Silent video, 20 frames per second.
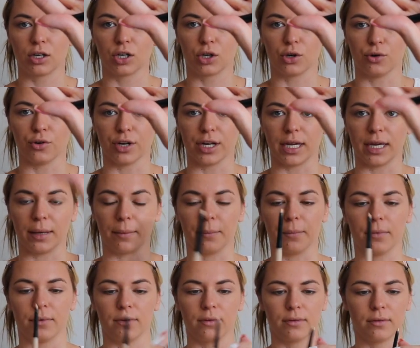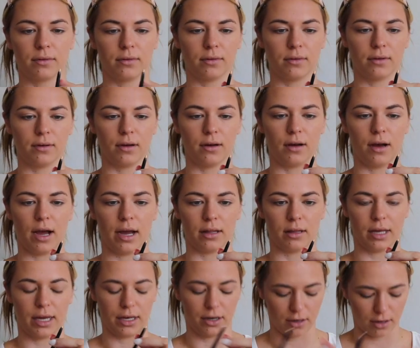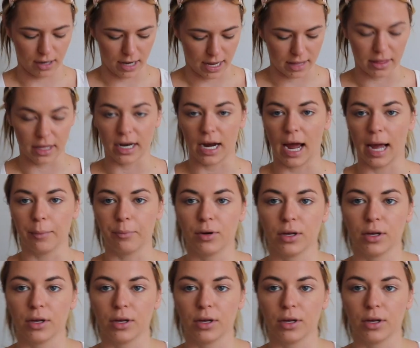cream eyeliner. And then I